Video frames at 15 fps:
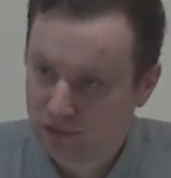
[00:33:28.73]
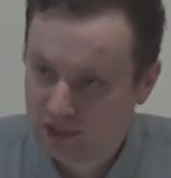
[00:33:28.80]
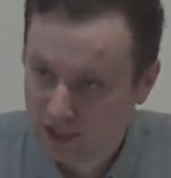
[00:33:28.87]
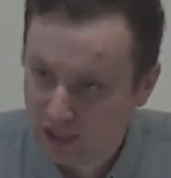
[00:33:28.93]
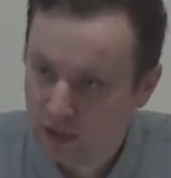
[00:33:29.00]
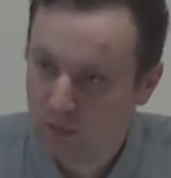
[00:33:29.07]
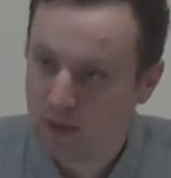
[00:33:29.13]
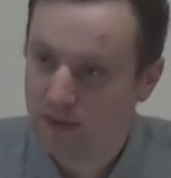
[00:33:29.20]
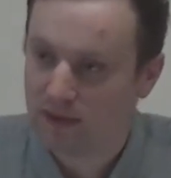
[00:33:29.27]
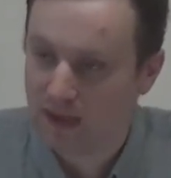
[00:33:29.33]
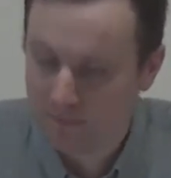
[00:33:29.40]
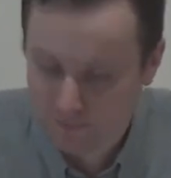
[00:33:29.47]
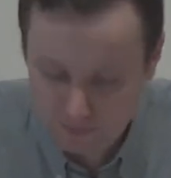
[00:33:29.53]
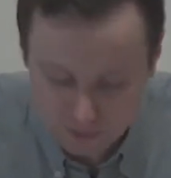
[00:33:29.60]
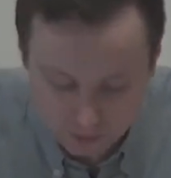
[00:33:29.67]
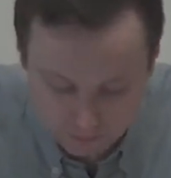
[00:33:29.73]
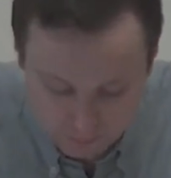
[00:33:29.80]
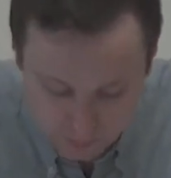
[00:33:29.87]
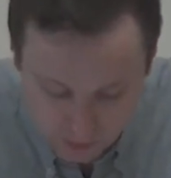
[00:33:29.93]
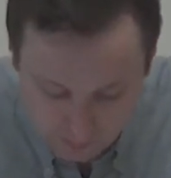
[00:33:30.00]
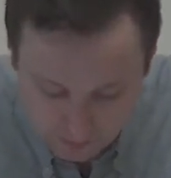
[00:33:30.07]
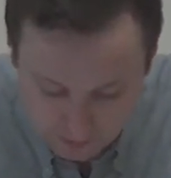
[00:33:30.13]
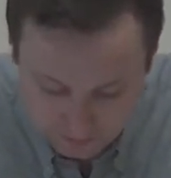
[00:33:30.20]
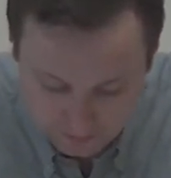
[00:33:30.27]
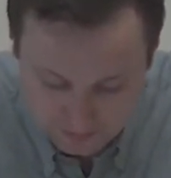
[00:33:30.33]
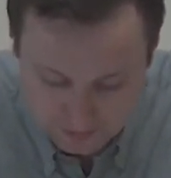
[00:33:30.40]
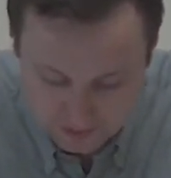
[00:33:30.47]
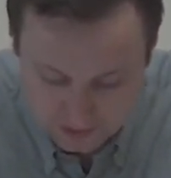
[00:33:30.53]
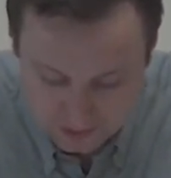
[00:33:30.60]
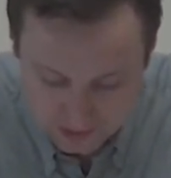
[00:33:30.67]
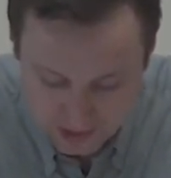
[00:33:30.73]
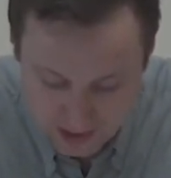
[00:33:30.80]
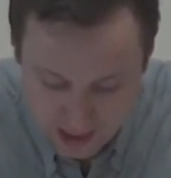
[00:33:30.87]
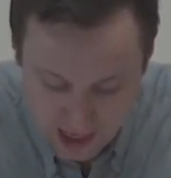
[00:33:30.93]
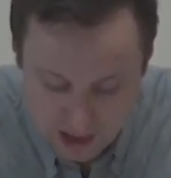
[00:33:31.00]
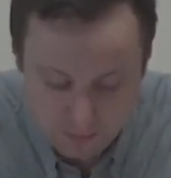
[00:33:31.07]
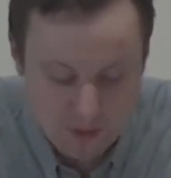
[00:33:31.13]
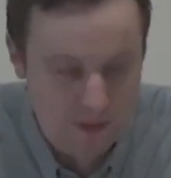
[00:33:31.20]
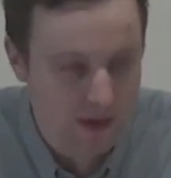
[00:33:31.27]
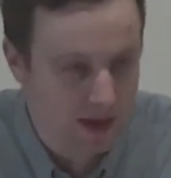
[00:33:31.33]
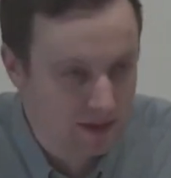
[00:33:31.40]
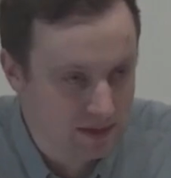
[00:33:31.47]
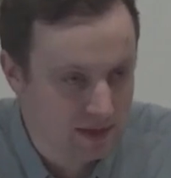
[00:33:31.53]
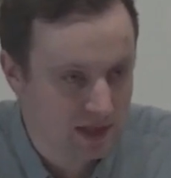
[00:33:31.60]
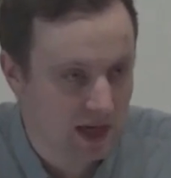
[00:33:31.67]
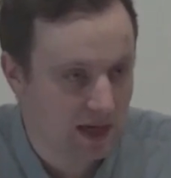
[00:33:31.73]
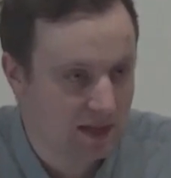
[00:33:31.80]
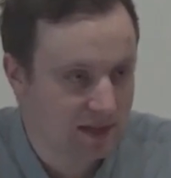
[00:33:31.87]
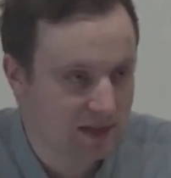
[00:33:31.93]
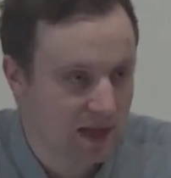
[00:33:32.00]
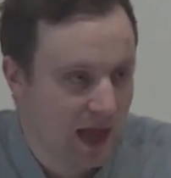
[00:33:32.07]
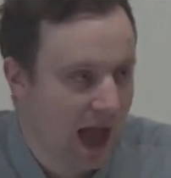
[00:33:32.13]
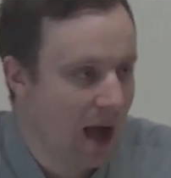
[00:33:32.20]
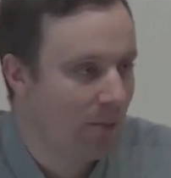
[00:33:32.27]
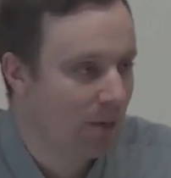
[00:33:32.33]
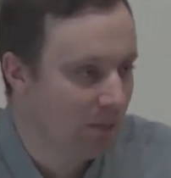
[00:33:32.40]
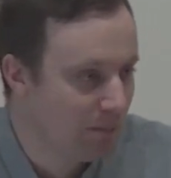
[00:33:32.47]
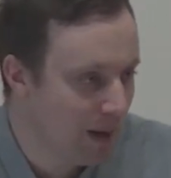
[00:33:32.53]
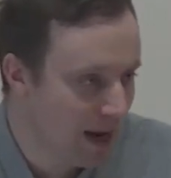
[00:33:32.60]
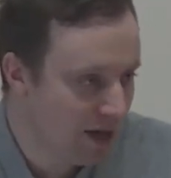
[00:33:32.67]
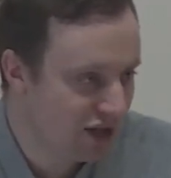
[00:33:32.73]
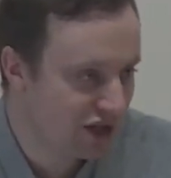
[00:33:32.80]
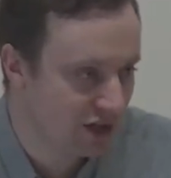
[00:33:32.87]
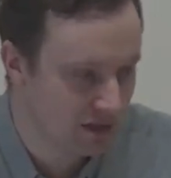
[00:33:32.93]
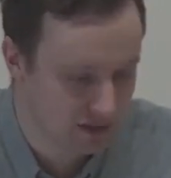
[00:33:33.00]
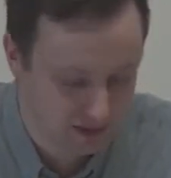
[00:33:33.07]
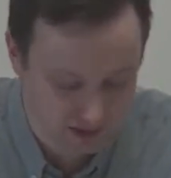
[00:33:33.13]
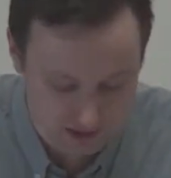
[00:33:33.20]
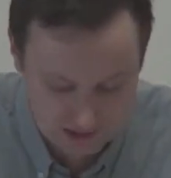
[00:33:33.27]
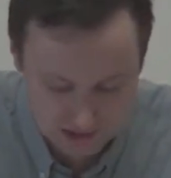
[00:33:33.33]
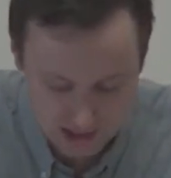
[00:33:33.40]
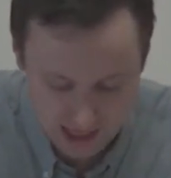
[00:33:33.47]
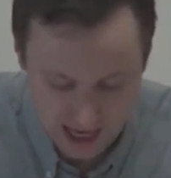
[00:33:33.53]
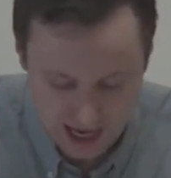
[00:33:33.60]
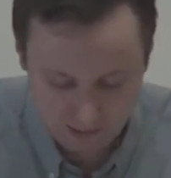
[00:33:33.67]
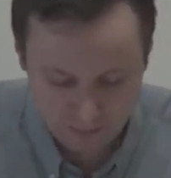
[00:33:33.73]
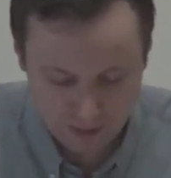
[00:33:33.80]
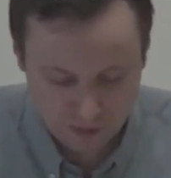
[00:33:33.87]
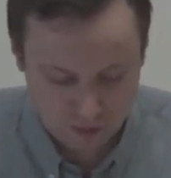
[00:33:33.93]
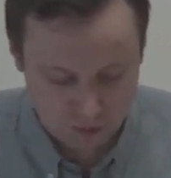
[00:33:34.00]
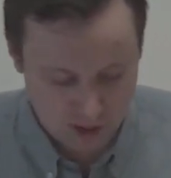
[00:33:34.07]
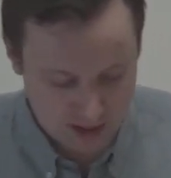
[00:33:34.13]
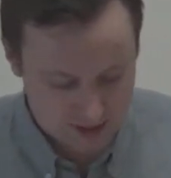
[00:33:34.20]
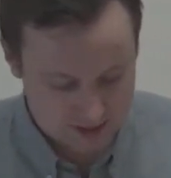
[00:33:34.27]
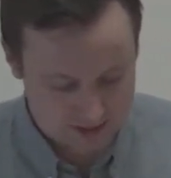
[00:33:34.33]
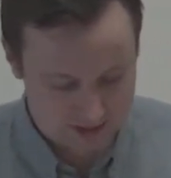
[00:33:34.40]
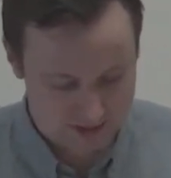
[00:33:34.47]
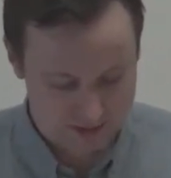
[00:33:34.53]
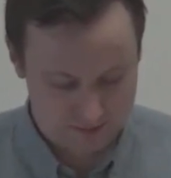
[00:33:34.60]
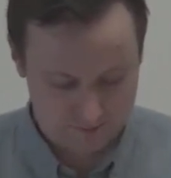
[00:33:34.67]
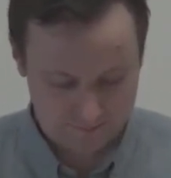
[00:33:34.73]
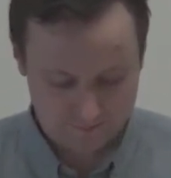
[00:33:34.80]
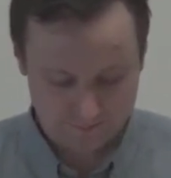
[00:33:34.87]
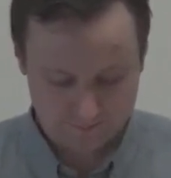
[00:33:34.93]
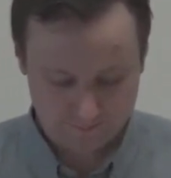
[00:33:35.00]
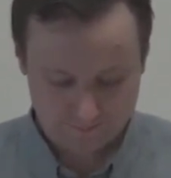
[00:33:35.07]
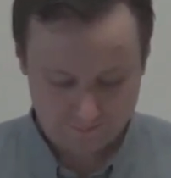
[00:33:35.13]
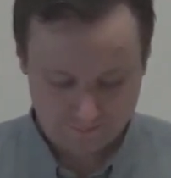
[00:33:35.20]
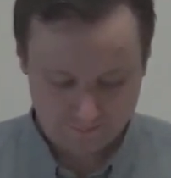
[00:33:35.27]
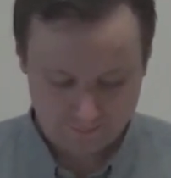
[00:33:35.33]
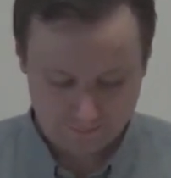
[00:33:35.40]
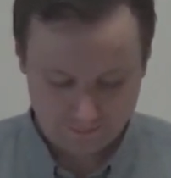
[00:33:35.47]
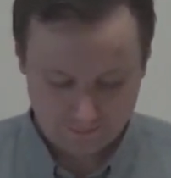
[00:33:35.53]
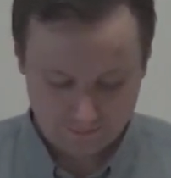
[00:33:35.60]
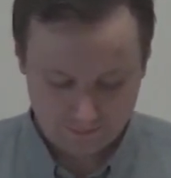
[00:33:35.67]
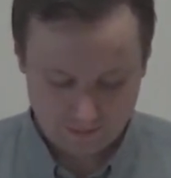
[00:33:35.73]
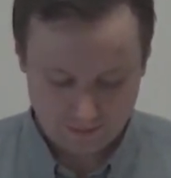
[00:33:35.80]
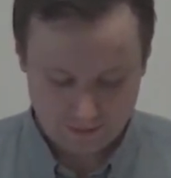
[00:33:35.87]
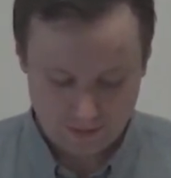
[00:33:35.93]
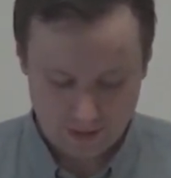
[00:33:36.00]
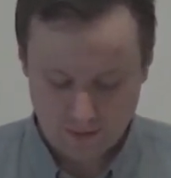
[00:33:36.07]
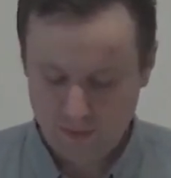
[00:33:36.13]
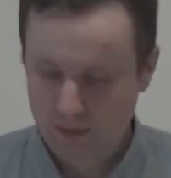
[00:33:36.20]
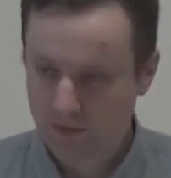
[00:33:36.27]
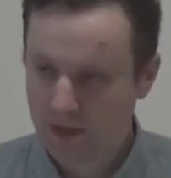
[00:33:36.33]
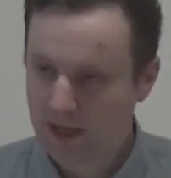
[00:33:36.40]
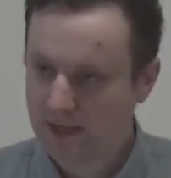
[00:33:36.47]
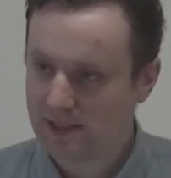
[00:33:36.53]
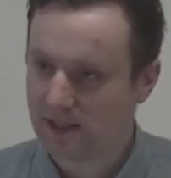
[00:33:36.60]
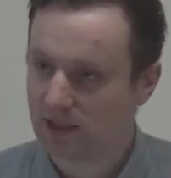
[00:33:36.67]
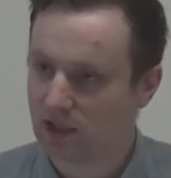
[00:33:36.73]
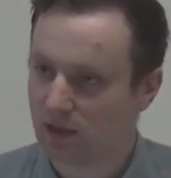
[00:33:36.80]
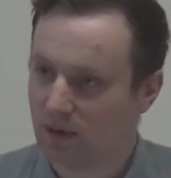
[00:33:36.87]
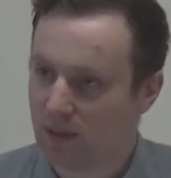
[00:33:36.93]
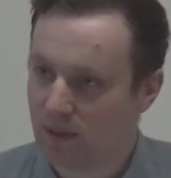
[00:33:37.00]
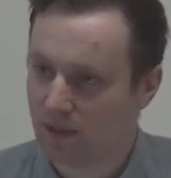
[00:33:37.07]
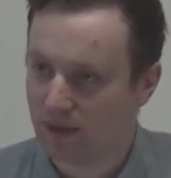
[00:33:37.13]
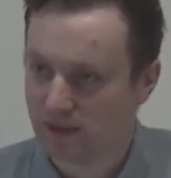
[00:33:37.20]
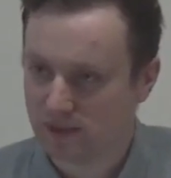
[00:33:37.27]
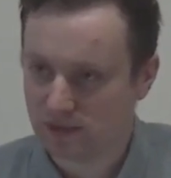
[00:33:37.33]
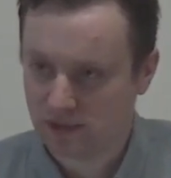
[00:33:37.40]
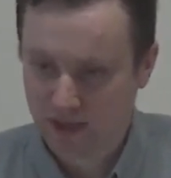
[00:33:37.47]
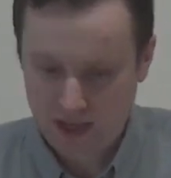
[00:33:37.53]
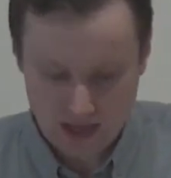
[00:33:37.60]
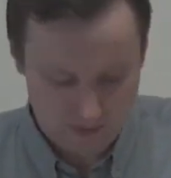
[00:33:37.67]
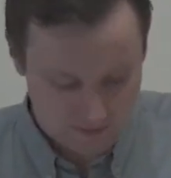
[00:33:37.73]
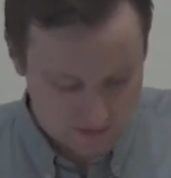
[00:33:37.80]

deal with difficult problems uh, with insight and with patience and with grace. Uh, we read in Corinthians